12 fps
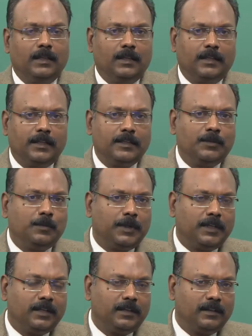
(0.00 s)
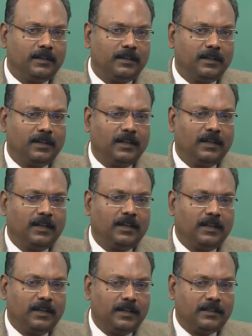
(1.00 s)
The next one
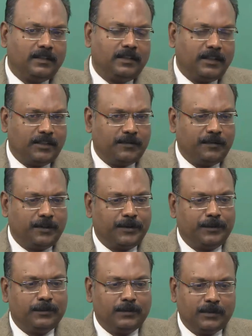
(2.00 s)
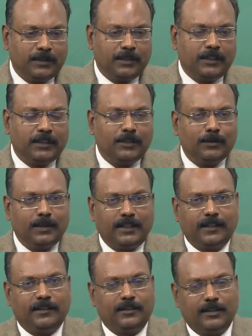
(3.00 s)
it is a test for you, learn to
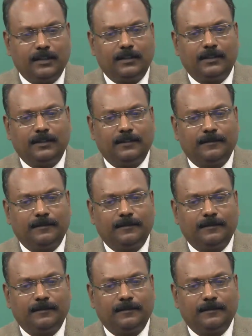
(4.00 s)
attract children.